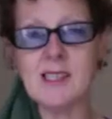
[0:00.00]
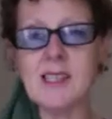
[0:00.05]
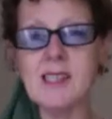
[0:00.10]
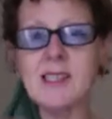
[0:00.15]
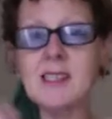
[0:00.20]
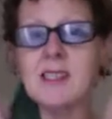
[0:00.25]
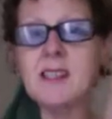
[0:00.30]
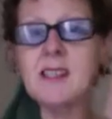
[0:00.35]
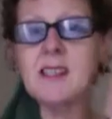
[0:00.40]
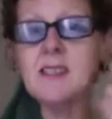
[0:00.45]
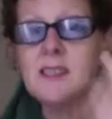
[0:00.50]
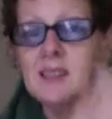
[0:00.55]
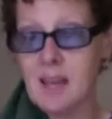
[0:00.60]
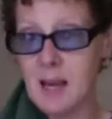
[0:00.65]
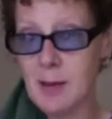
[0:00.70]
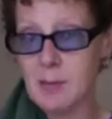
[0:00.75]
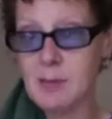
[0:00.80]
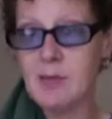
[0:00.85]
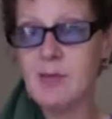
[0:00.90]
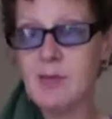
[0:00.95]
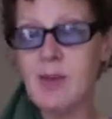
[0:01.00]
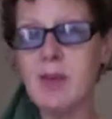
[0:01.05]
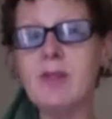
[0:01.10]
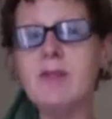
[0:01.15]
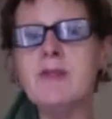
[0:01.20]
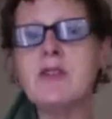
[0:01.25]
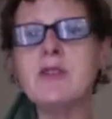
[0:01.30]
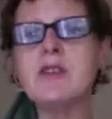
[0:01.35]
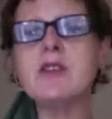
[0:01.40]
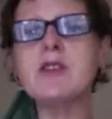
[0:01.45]
Is it kept
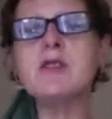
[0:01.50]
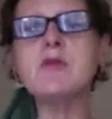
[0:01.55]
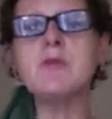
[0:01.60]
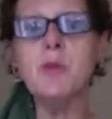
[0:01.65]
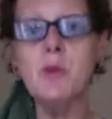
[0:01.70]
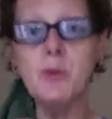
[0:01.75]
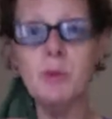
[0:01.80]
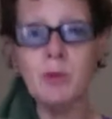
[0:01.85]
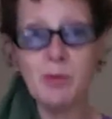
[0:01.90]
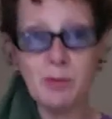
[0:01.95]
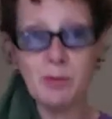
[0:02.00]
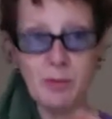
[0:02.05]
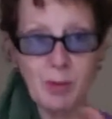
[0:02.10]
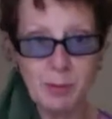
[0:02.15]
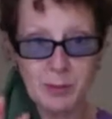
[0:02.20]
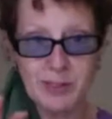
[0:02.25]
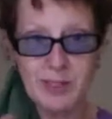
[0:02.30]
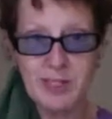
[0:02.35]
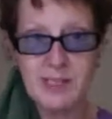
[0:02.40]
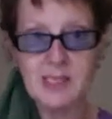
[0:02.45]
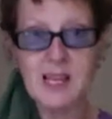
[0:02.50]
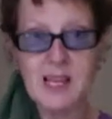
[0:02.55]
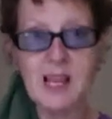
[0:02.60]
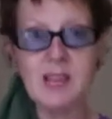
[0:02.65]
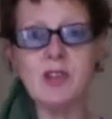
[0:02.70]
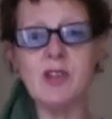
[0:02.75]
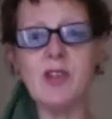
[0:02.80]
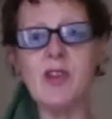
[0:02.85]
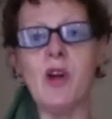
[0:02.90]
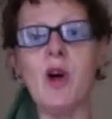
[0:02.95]
very visual with
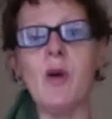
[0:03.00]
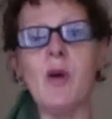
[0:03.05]
representational